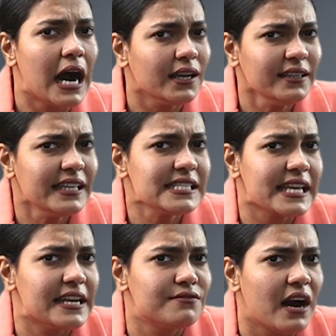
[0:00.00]
Aren't these
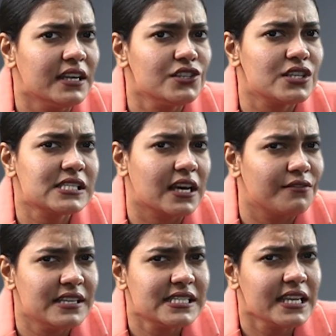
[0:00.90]
advantages
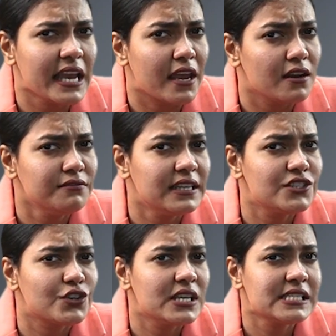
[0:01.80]
convincing enough that
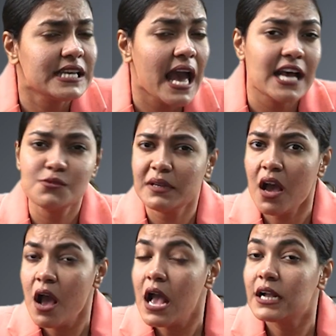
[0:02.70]
GST has been
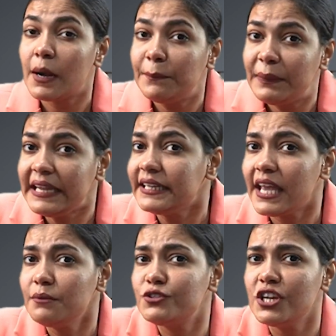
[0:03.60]
a complete
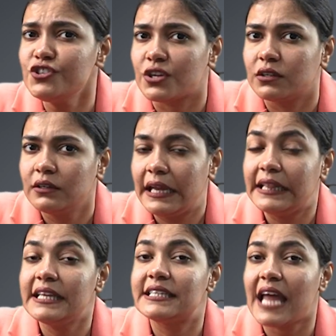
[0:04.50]
game changer
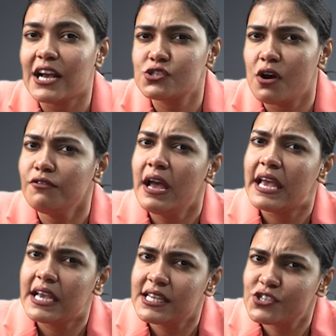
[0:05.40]
in the tax of
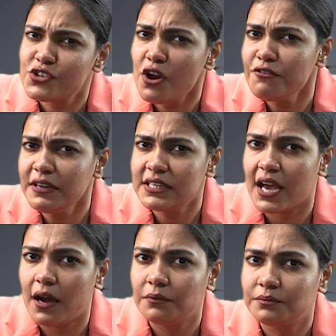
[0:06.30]
history of
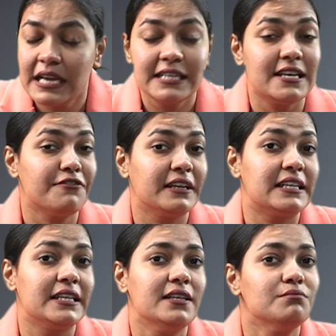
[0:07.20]
India?
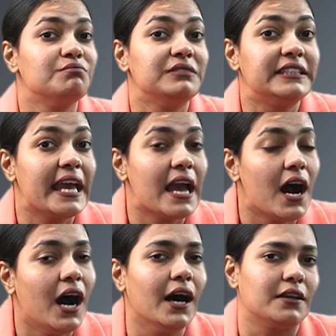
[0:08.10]
Definitely, they
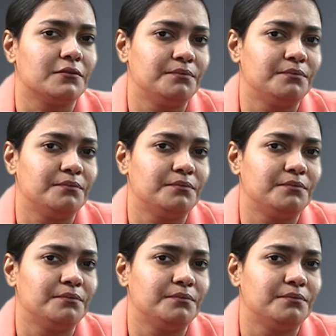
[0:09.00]
are.